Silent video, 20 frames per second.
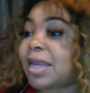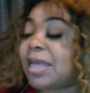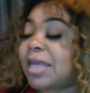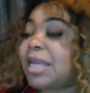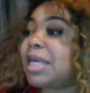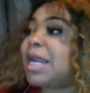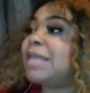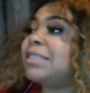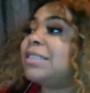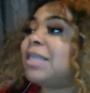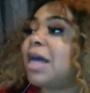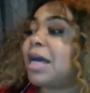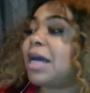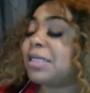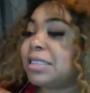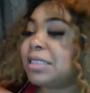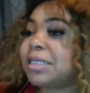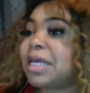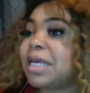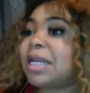And then I
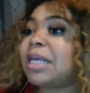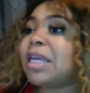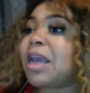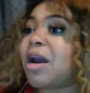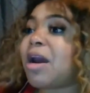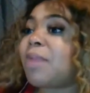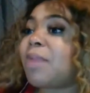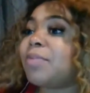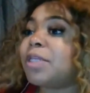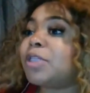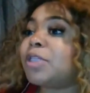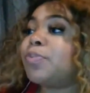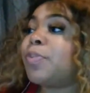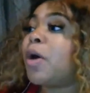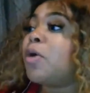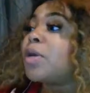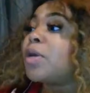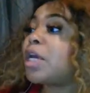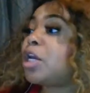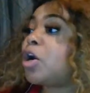just said a year, I
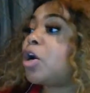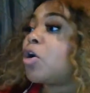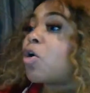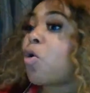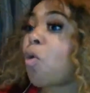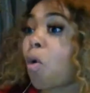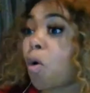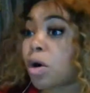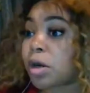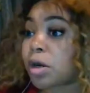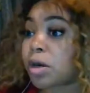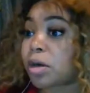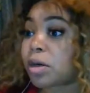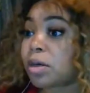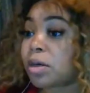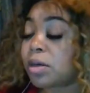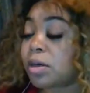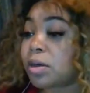misspoke, in a quarter.